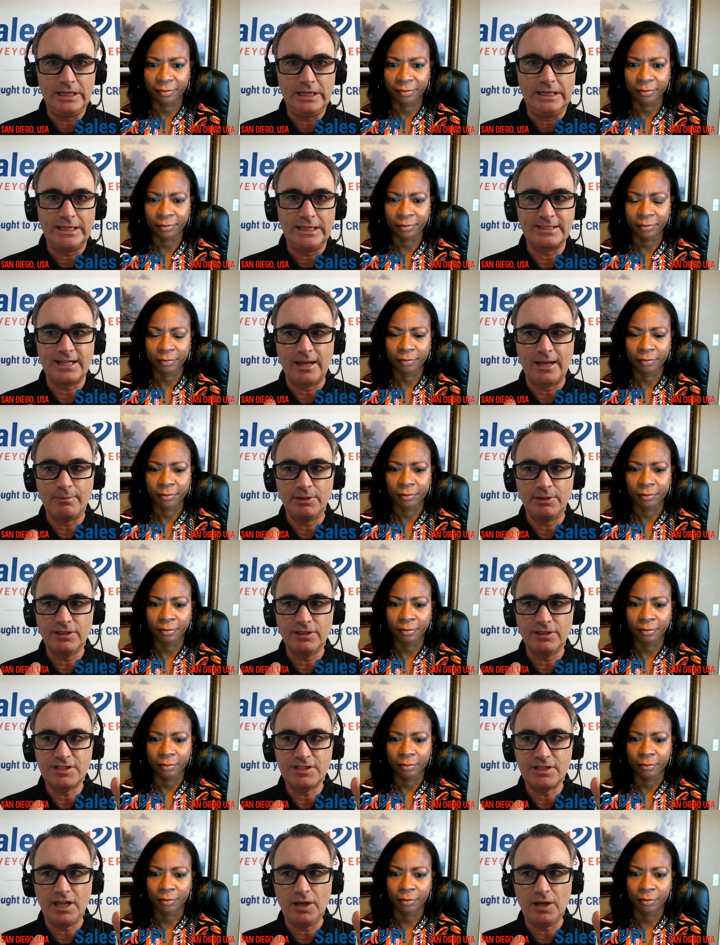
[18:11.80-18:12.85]
Speaker 1: really examine
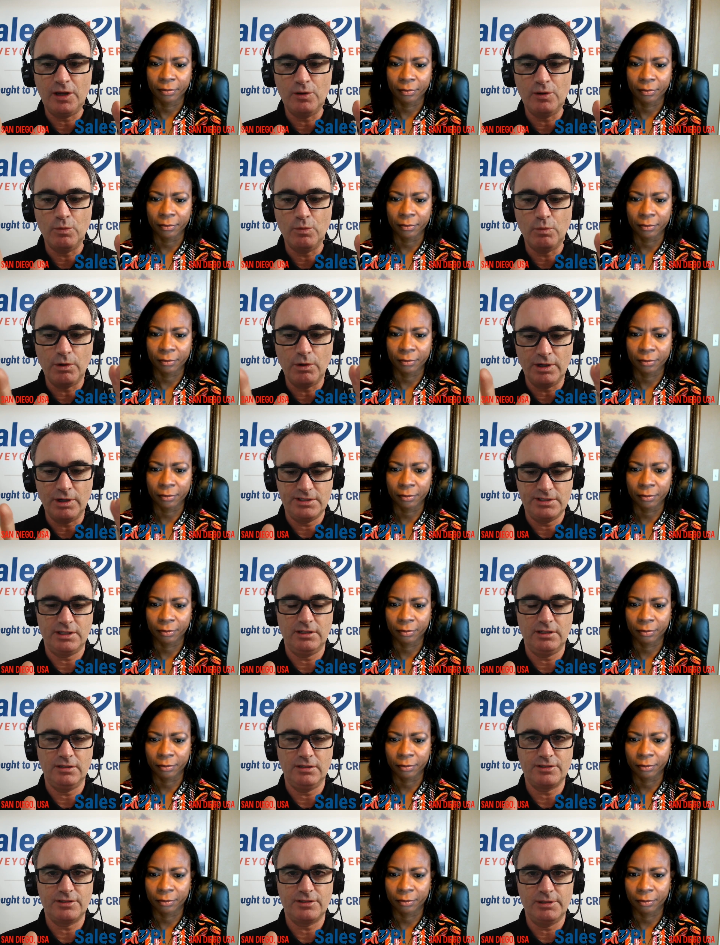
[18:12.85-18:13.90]
and say, what is the
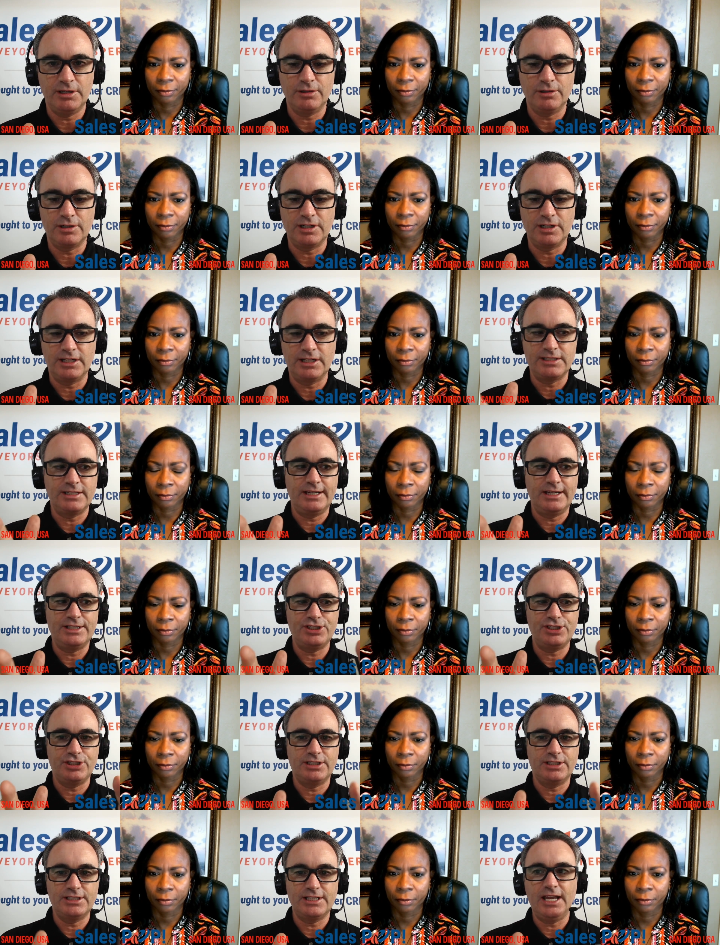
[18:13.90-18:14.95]
culture of my
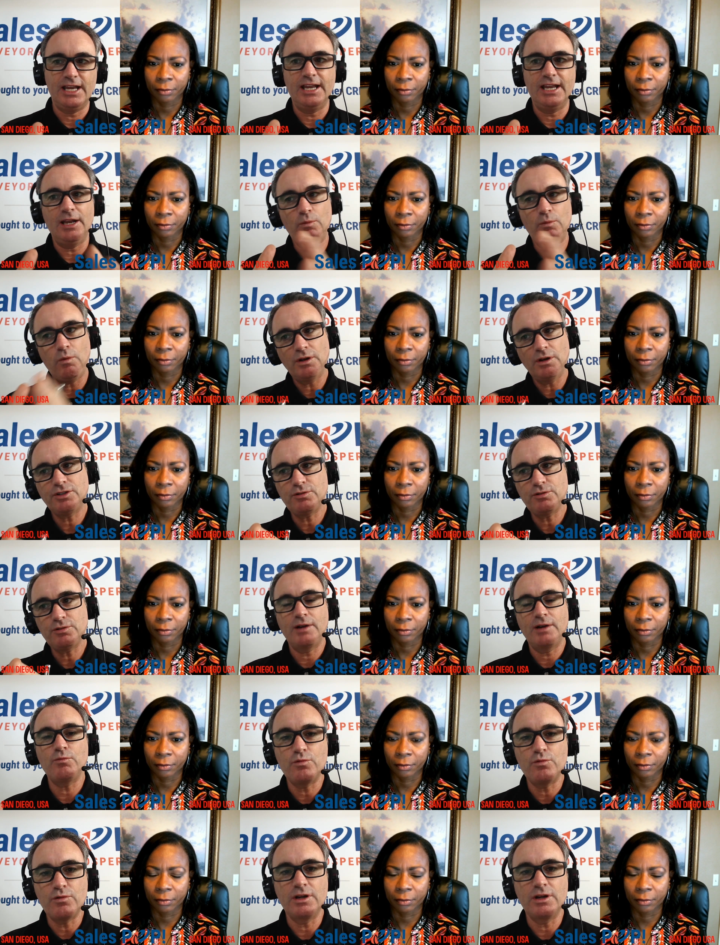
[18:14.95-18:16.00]
organization today and what do
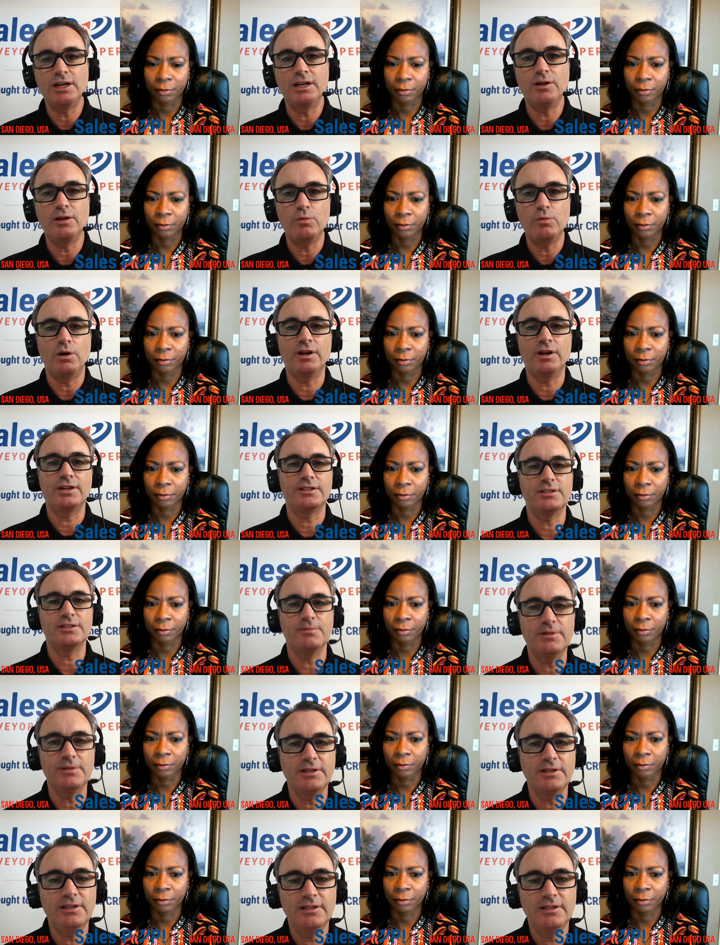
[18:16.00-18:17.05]
I really want it
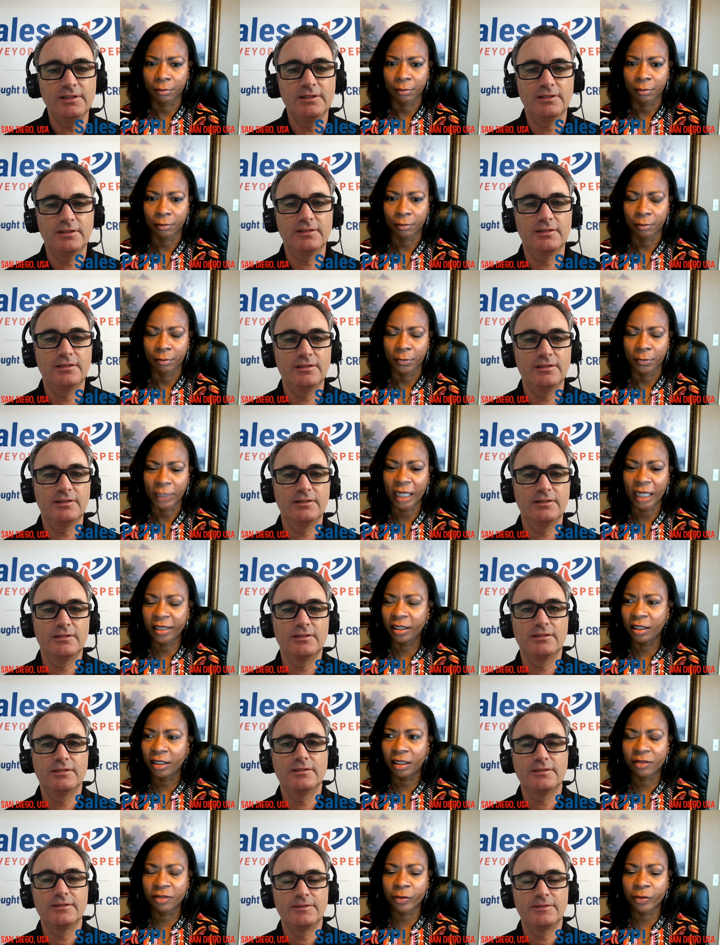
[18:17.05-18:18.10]
to be?
Speaker 2: I
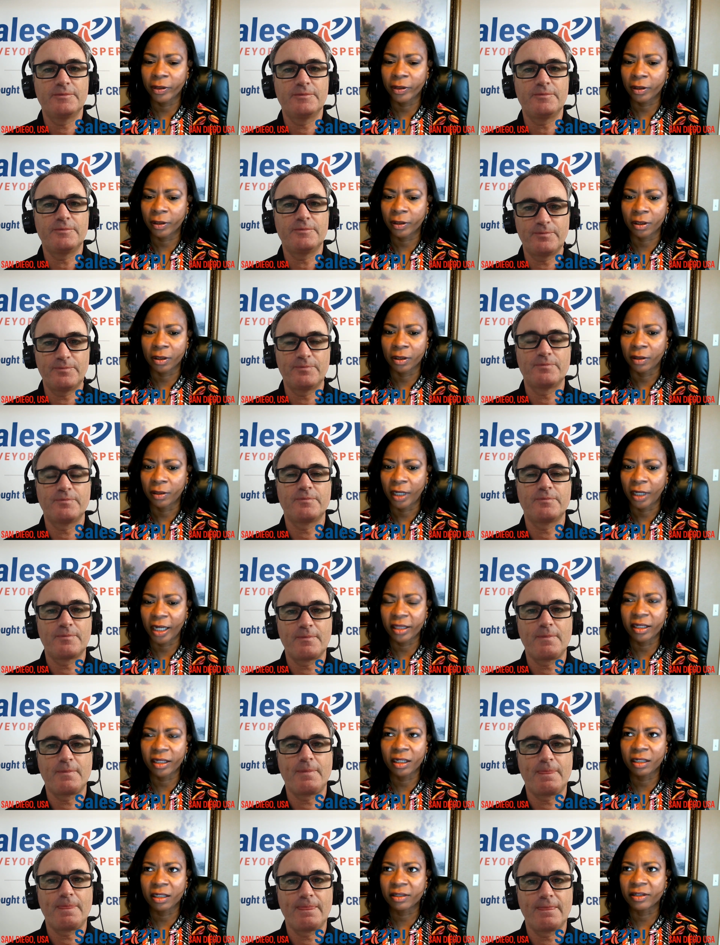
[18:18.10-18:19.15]
think it's critical. I
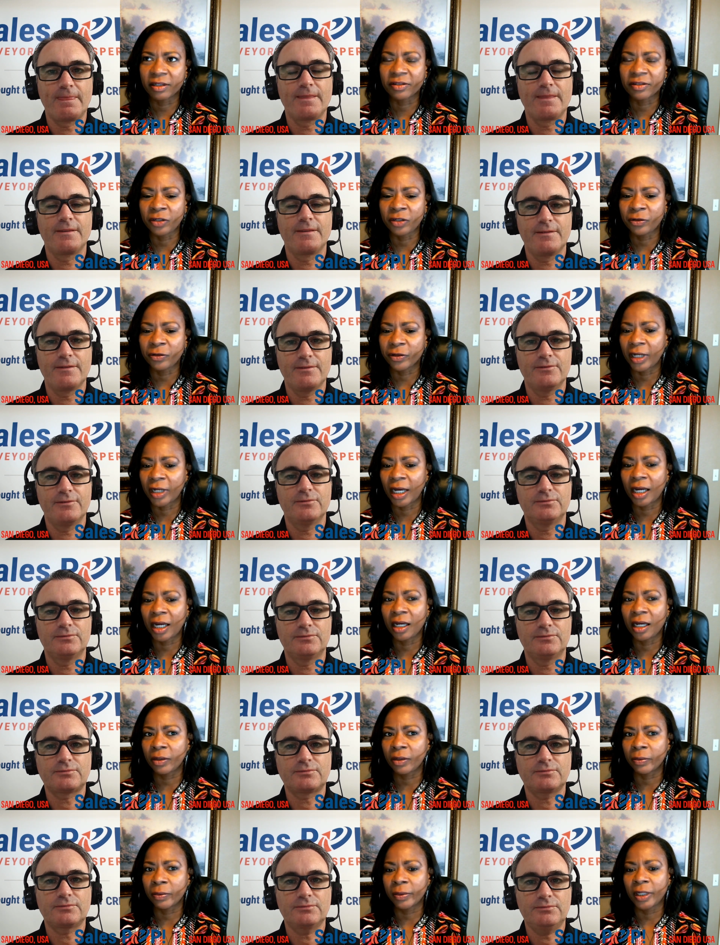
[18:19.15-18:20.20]
think it's essential. And I
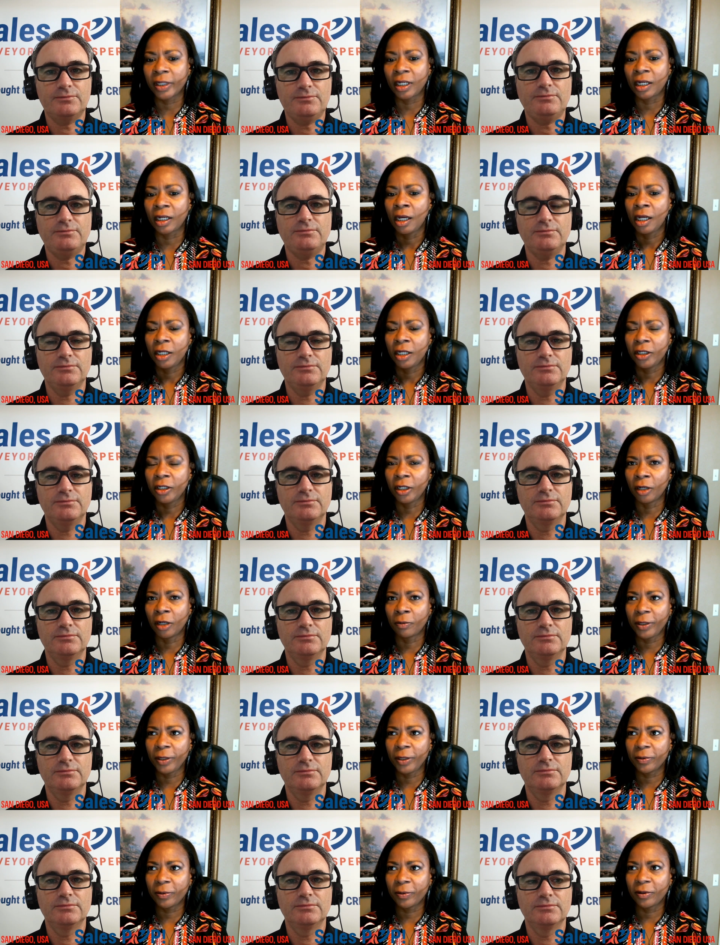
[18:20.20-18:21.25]
agree. You know,
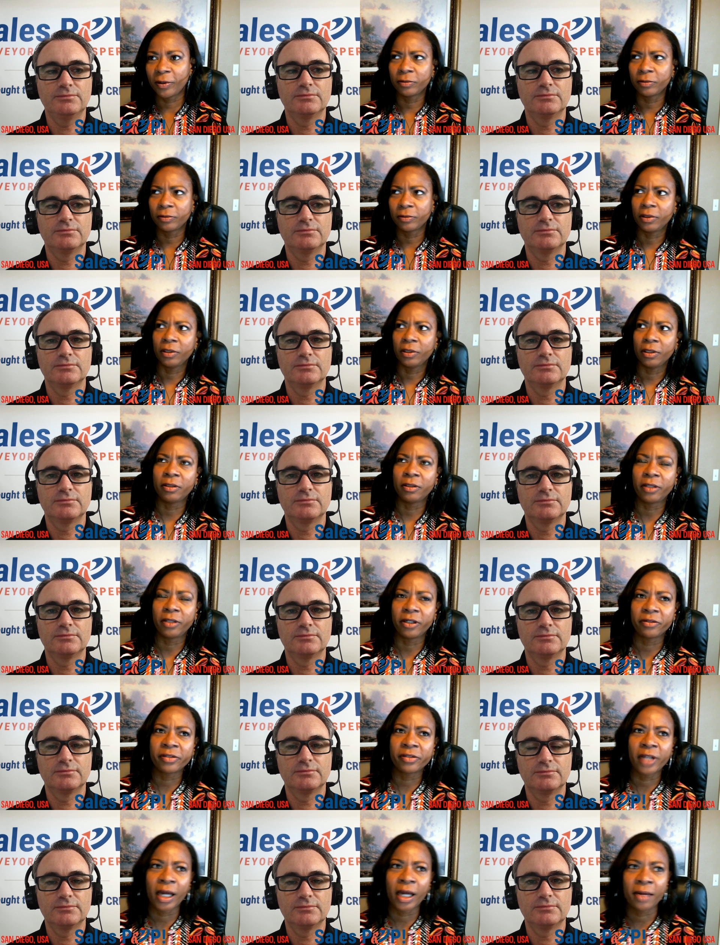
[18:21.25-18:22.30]
people,
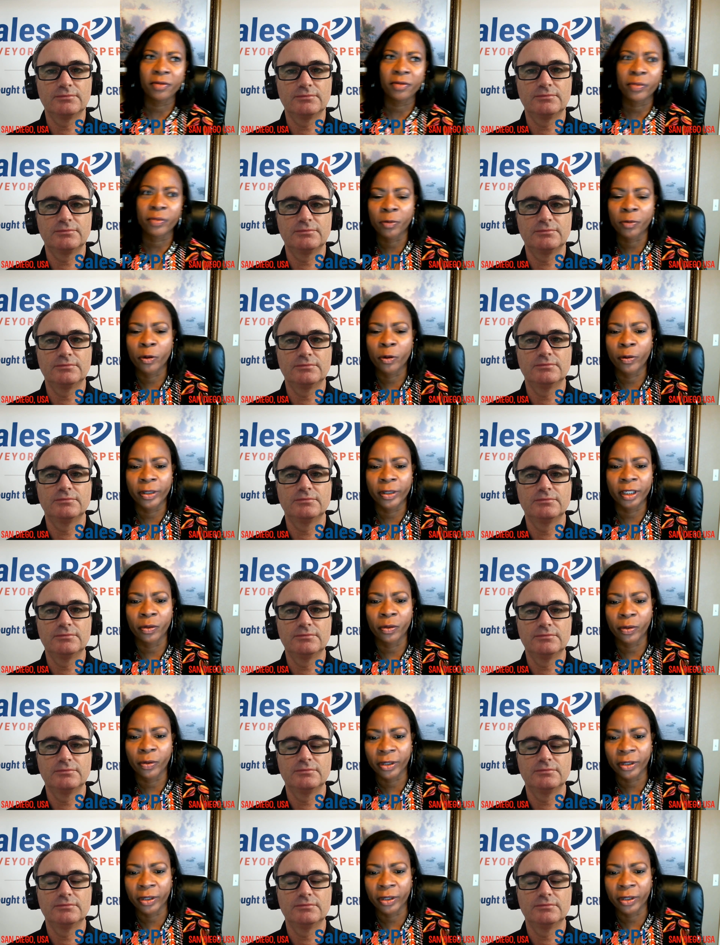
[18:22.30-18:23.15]
there's times when I'm going in an